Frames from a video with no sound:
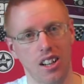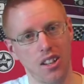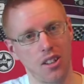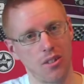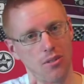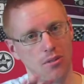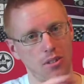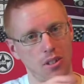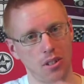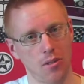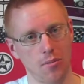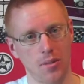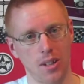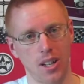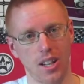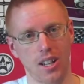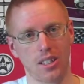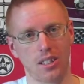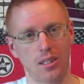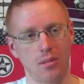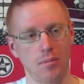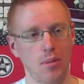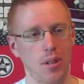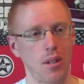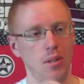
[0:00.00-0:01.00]
of freaked me out
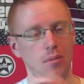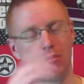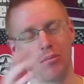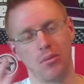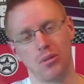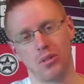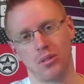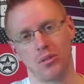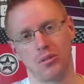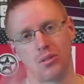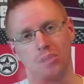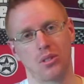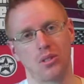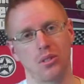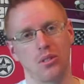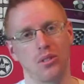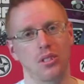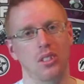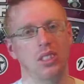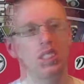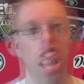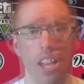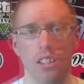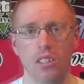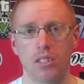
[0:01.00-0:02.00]
a bit, but it was good.
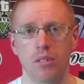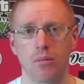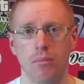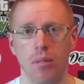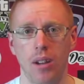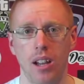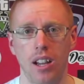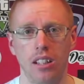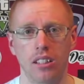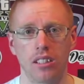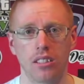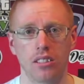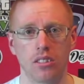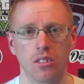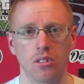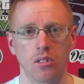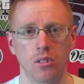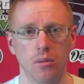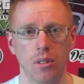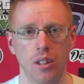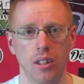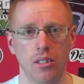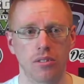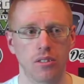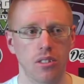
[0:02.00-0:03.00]
Action-packed all the
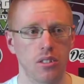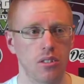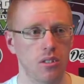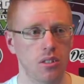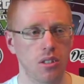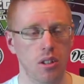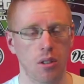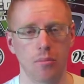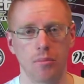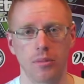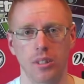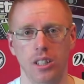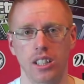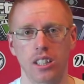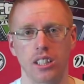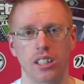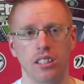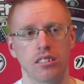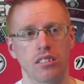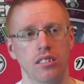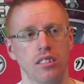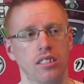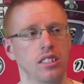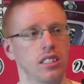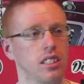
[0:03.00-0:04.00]
way through, comedy,
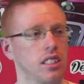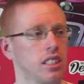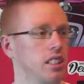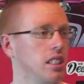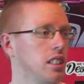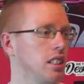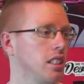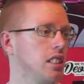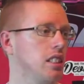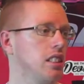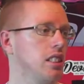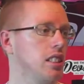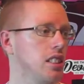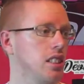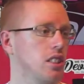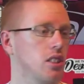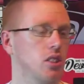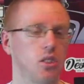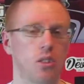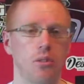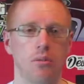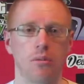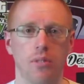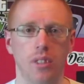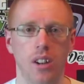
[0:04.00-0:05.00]

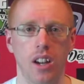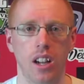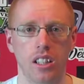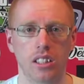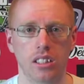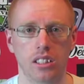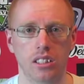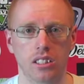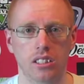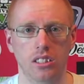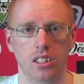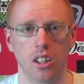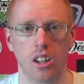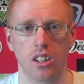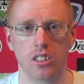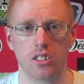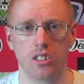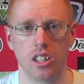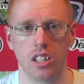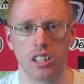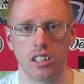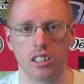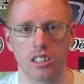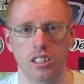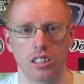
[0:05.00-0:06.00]
gunfights, car
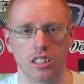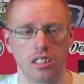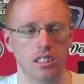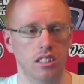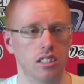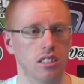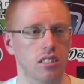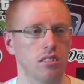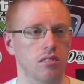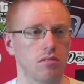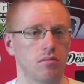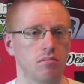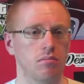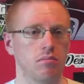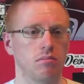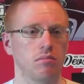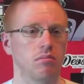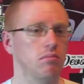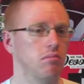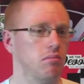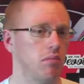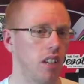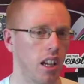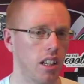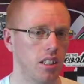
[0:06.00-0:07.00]
chases,
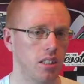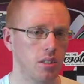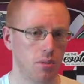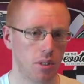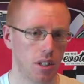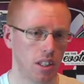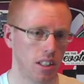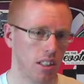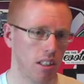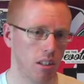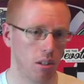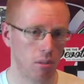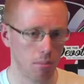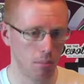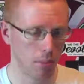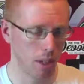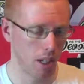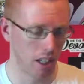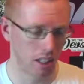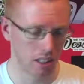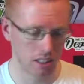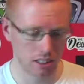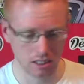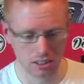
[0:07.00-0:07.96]
hand-to-hand combat.